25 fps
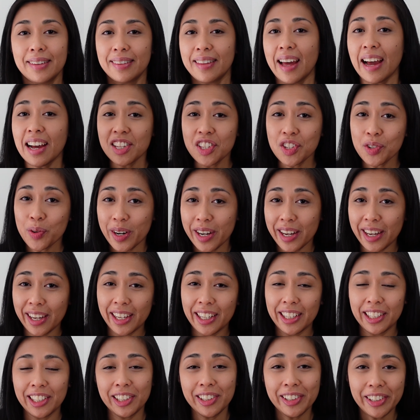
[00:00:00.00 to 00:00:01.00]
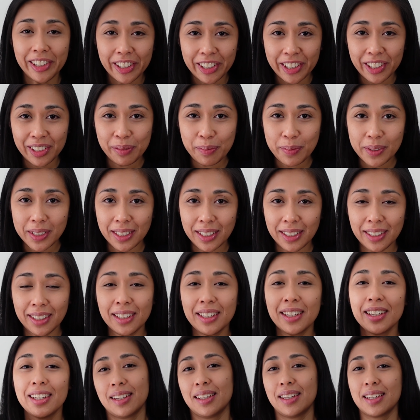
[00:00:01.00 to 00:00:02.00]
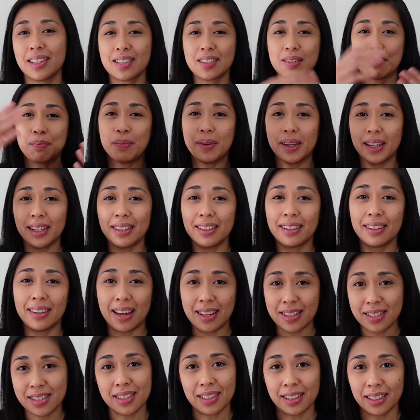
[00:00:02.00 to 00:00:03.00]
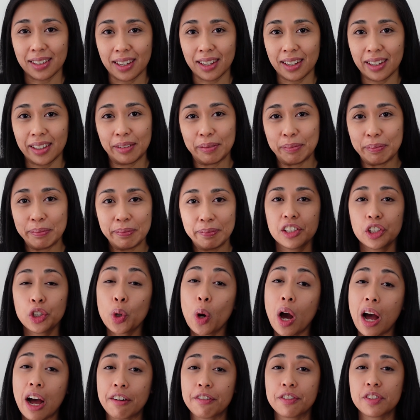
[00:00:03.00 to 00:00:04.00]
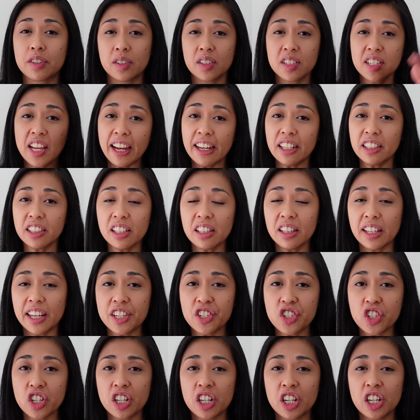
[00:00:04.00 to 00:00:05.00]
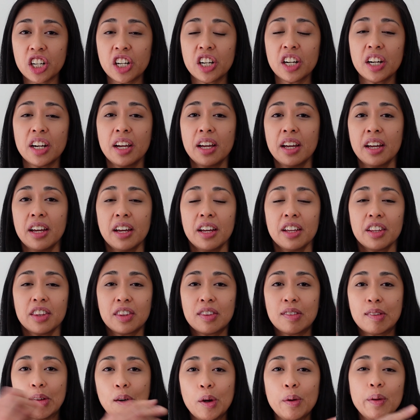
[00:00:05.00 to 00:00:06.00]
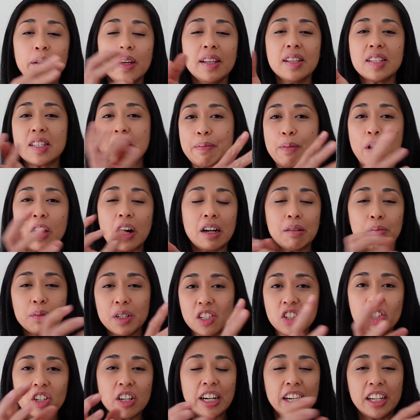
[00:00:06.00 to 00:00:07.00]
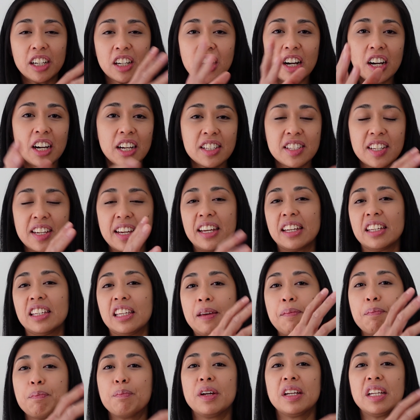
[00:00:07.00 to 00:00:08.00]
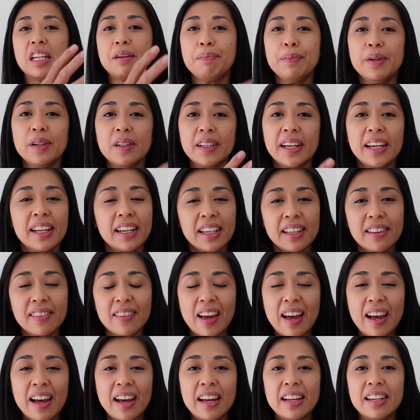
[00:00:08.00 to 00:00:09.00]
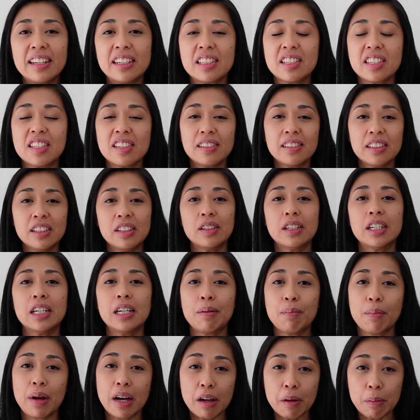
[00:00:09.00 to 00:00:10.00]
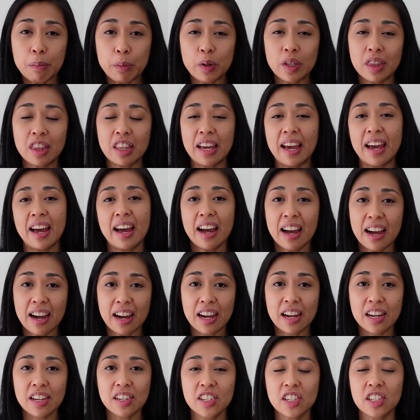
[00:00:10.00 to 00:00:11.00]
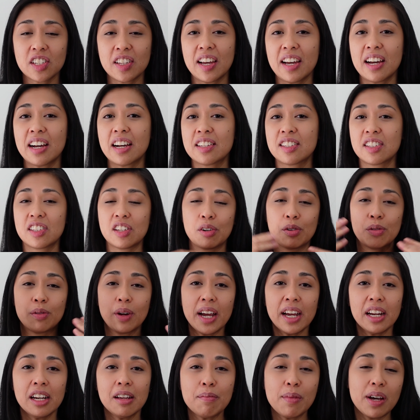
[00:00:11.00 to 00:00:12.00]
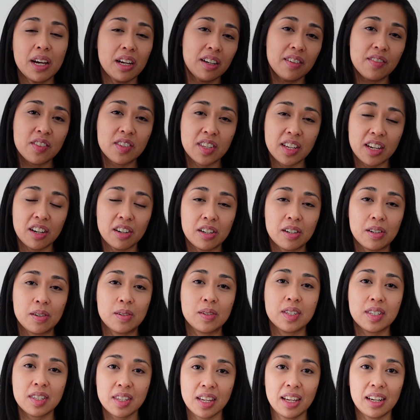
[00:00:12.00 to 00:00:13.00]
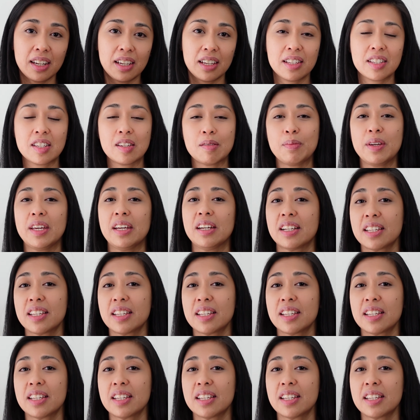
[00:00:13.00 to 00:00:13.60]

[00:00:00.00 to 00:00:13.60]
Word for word: That's right, you heard me. It's a big guessing game. You have to take the ledger, Throw in some arbitrary content and keep manipulating that until you come up with a hash that has the right amount of zeros needed to be